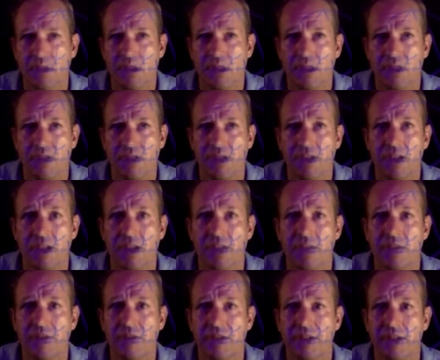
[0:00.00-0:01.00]
If the
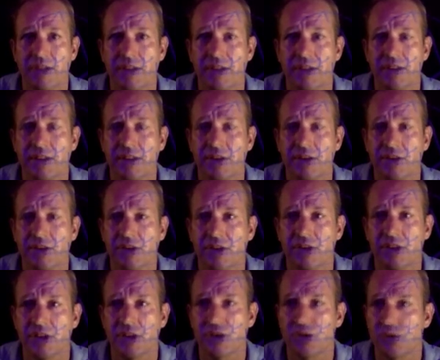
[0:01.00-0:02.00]
income effect is
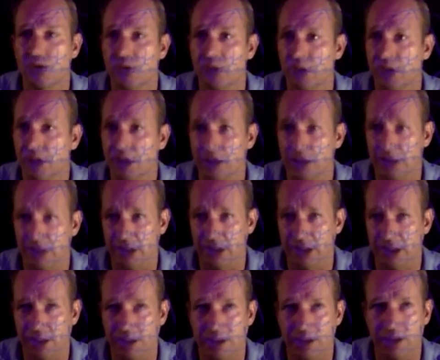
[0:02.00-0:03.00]
extraordinarily
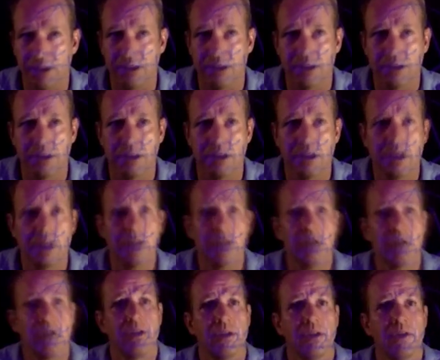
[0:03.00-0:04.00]
dominant,
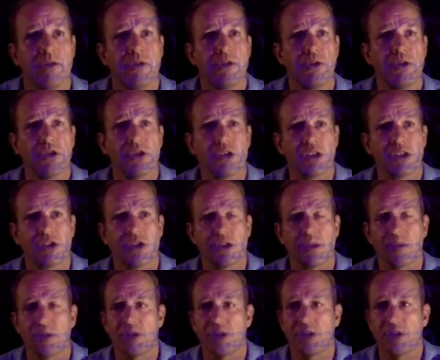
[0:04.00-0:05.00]
future
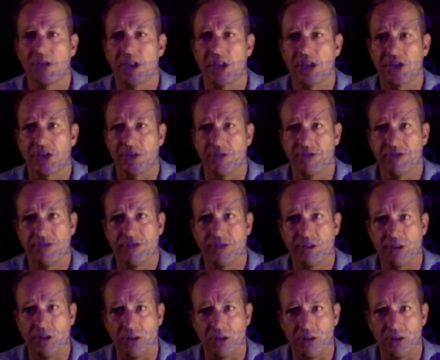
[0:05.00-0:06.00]
consumption could actually
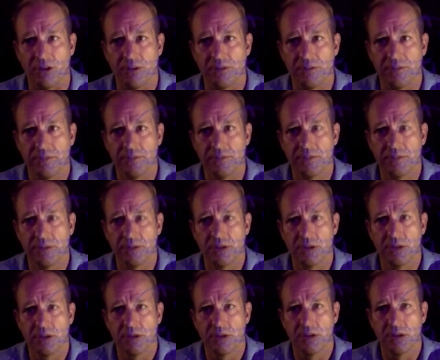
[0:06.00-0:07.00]
fall.
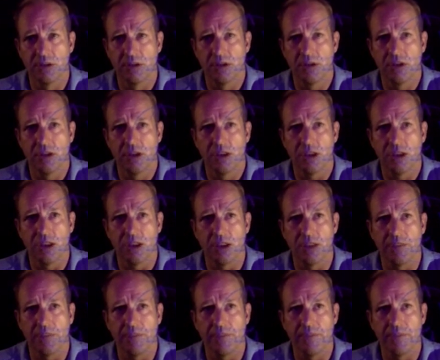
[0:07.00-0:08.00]
Um,
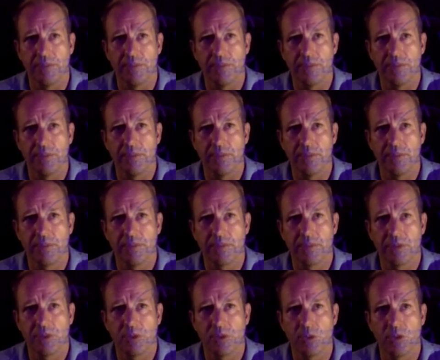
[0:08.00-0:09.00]

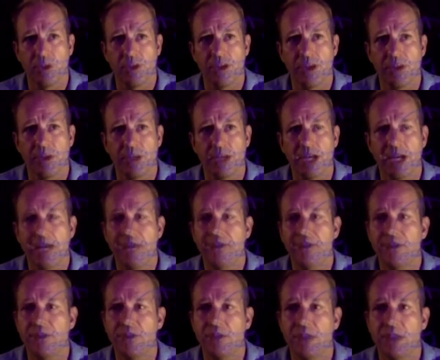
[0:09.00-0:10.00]
what that would have
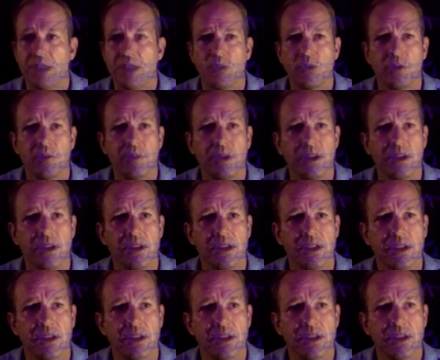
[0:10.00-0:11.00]
to mean would be
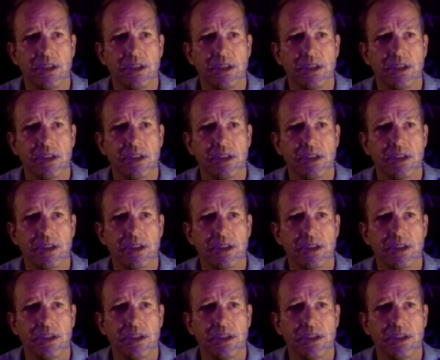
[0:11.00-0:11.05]
that